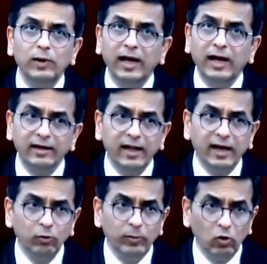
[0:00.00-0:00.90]
We will
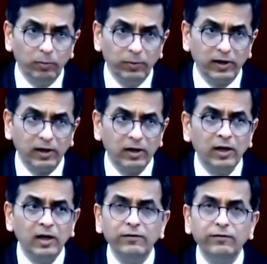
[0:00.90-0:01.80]
direct that to be open.
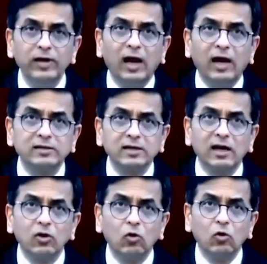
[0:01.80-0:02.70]
We'll ask
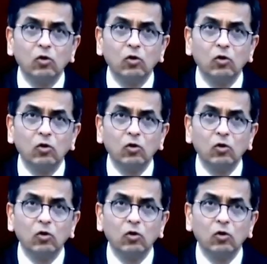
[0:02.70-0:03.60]
our court to
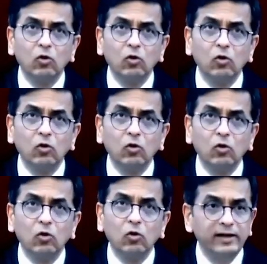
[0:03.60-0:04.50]
make a copy of
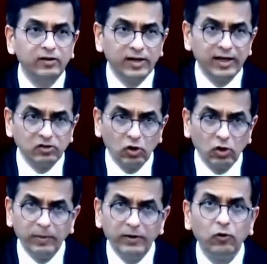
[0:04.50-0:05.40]
it, a digitized
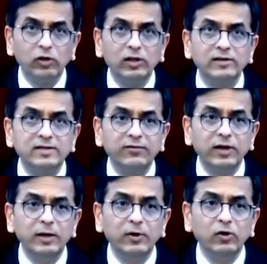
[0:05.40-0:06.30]
copy for the
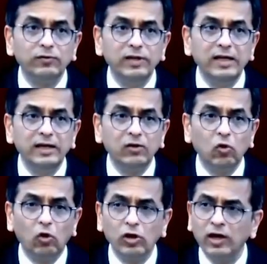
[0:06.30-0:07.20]
safekeeping of the
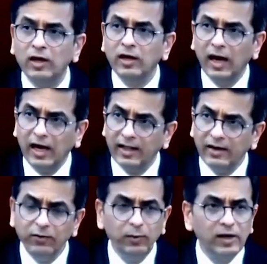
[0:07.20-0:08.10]
court. And
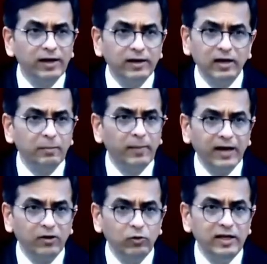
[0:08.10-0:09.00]
then we will return it
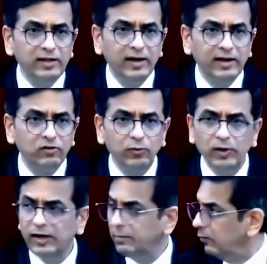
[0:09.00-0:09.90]
back to the rest,
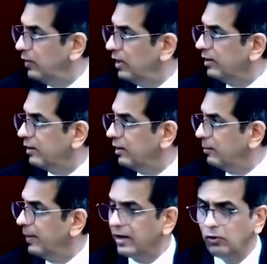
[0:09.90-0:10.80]
we'll return
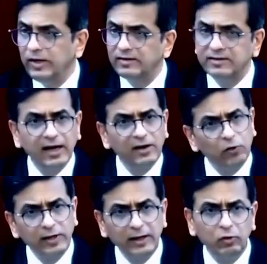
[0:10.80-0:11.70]
it back to ECI
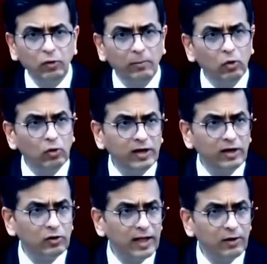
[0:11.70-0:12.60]
for them to upload it
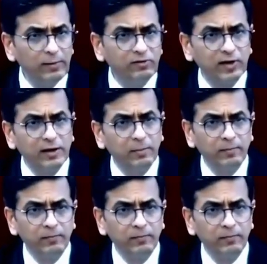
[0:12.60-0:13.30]
on their website.